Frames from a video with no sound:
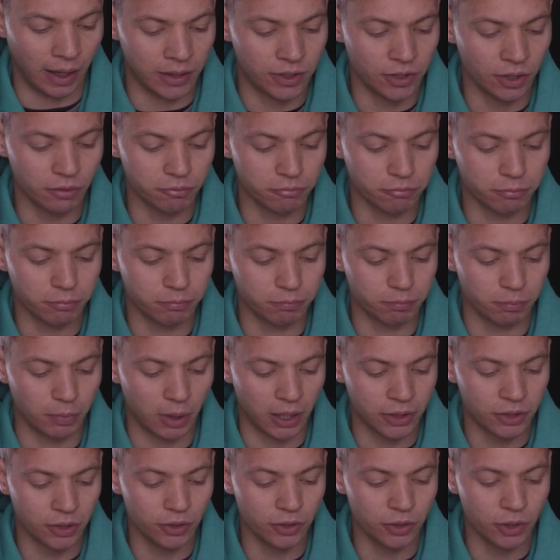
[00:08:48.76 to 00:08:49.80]
don't
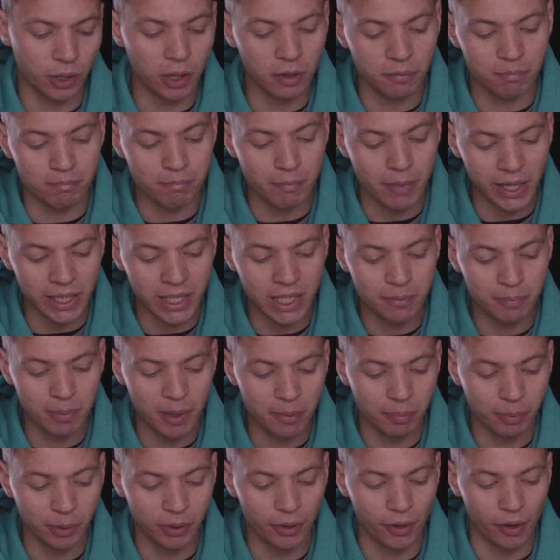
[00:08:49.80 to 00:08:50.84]
know many
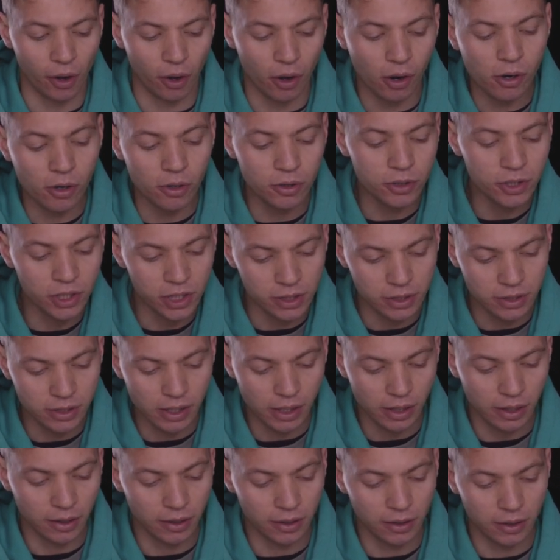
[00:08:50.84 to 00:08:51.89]
people that hood.
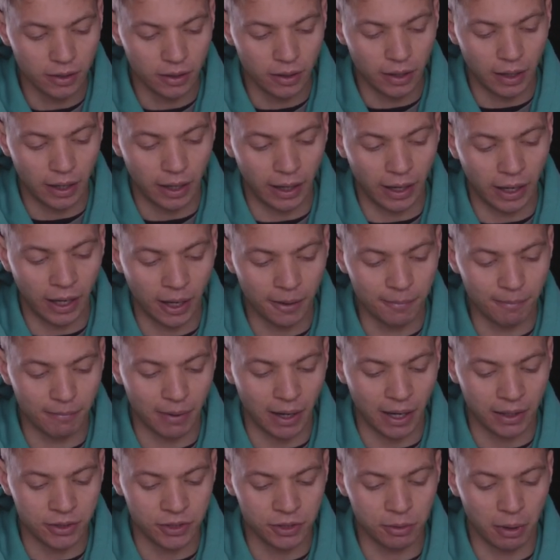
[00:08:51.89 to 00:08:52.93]

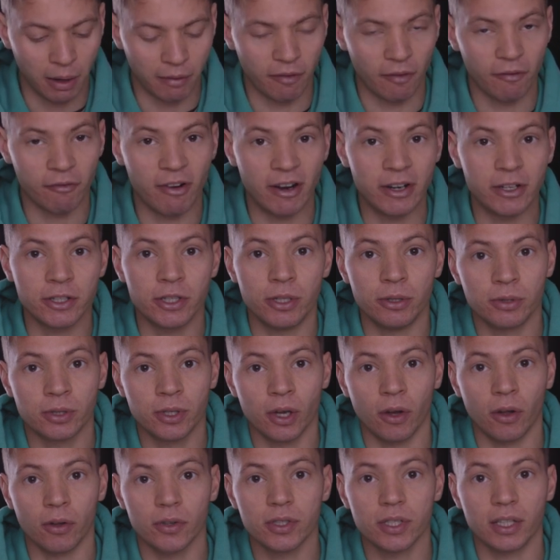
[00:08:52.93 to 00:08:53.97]
I do have a friend who's
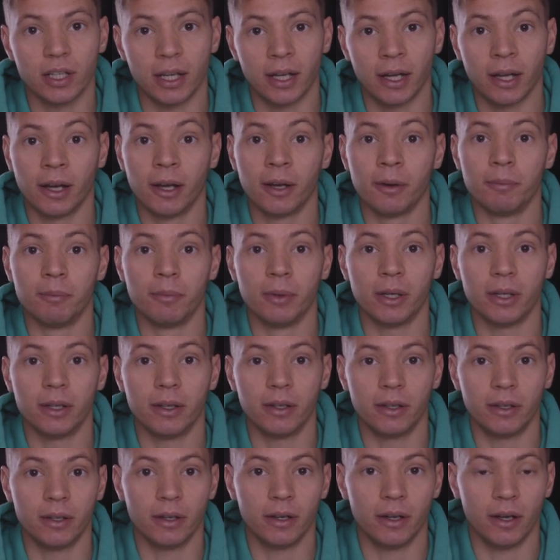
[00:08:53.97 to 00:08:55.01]
got an
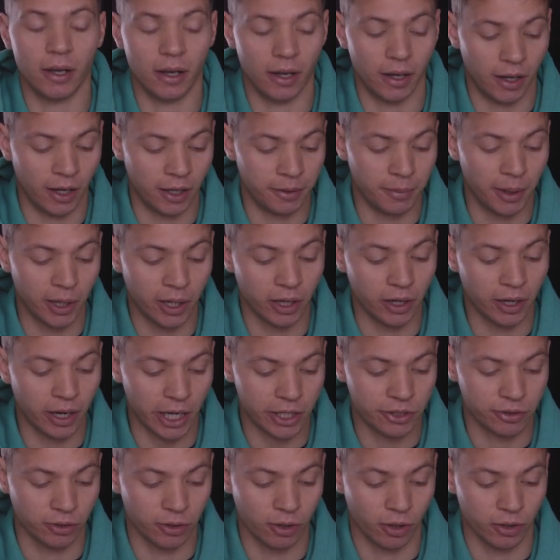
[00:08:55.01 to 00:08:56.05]
American
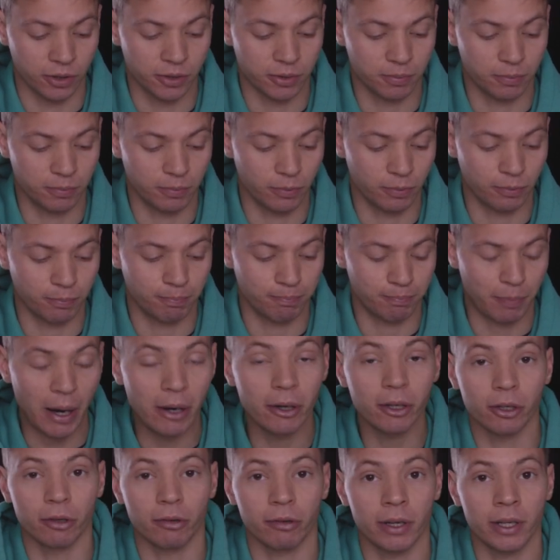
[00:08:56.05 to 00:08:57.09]
Kestrel cross
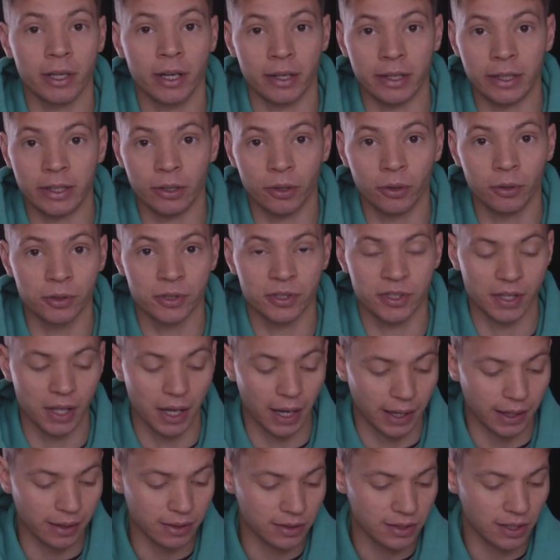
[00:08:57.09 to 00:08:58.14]
Peregrine, and he hoods
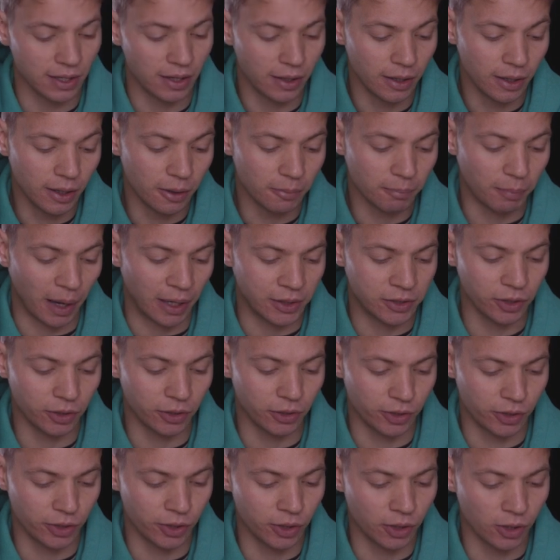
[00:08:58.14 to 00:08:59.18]
that. But I
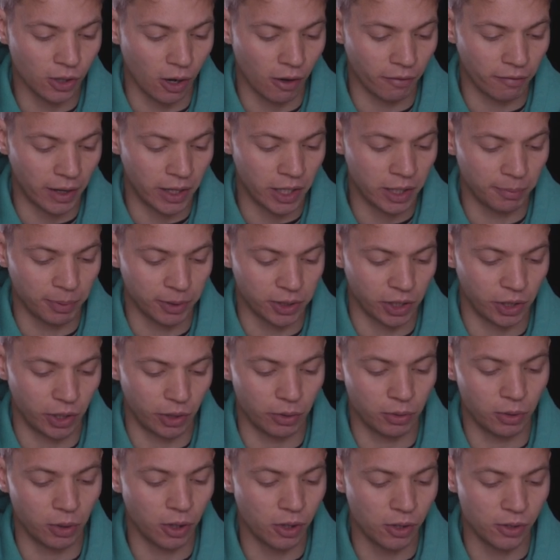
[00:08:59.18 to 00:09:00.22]
don't know of anybody
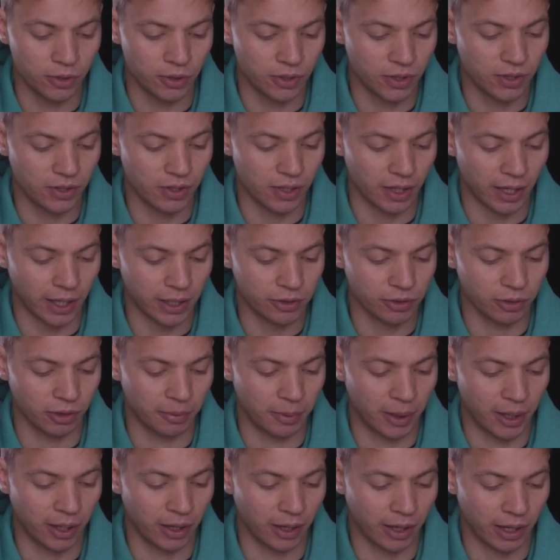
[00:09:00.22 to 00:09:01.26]
who hoods an actual
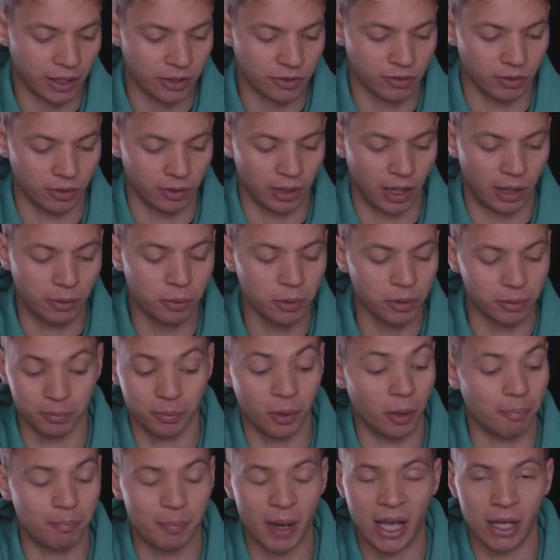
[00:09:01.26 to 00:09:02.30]
American Kestrel. I wouldn't
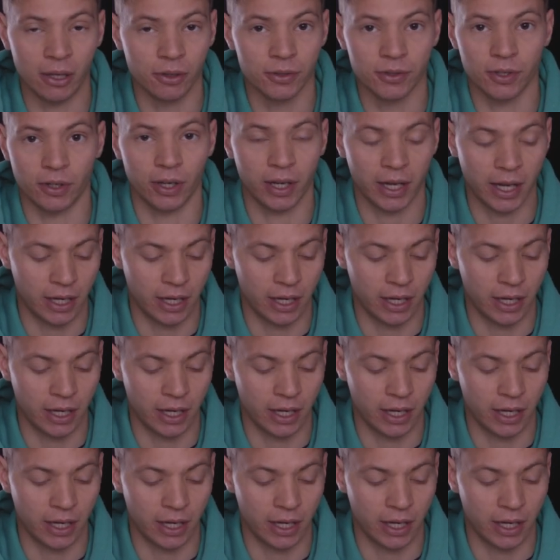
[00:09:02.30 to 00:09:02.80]
put bells on a